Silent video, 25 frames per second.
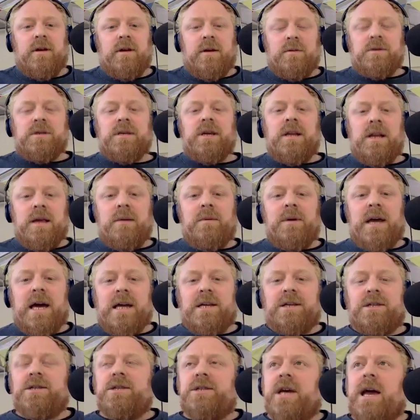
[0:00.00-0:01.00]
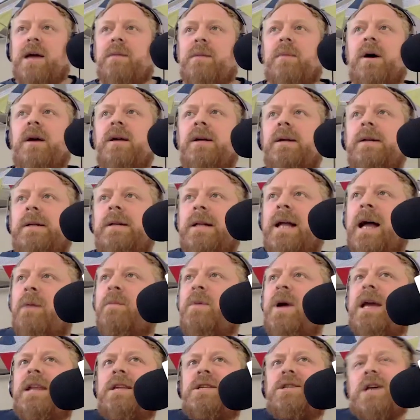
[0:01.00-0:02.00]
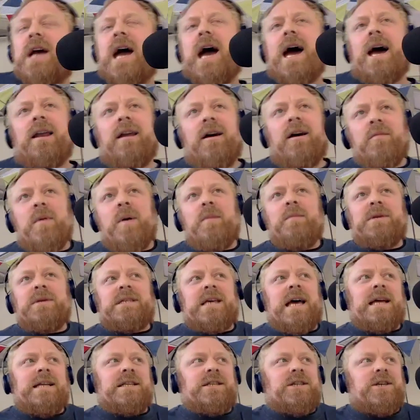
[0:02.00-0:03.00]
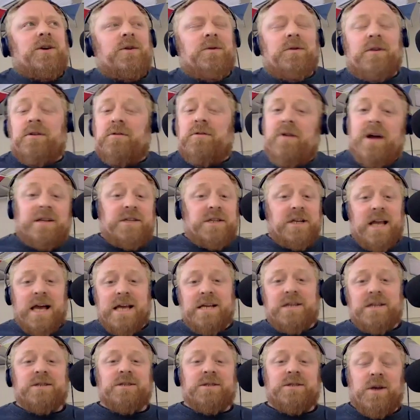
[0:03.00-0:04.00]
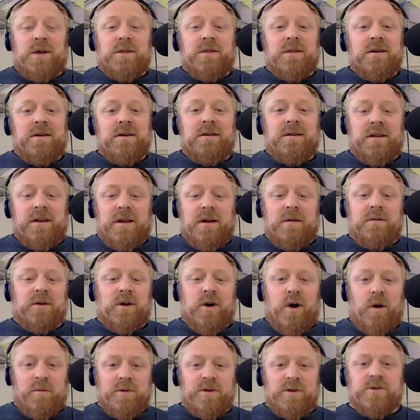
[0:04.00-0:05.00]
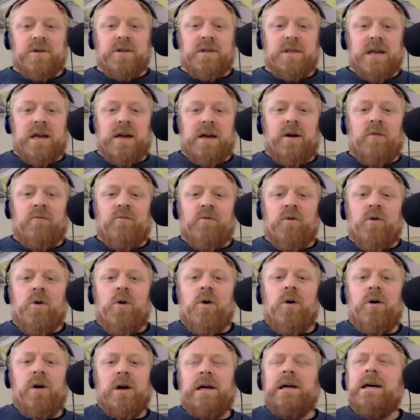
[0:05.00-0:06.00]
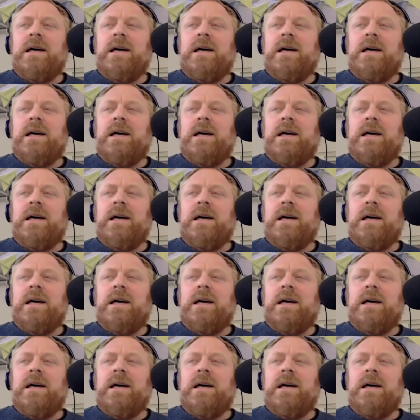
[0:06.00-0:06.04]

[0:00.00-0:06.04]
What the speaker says: It was the Elimination Chamber. And we had a chat. And I remember saying to you, congratulations on the commentary thing on Raw.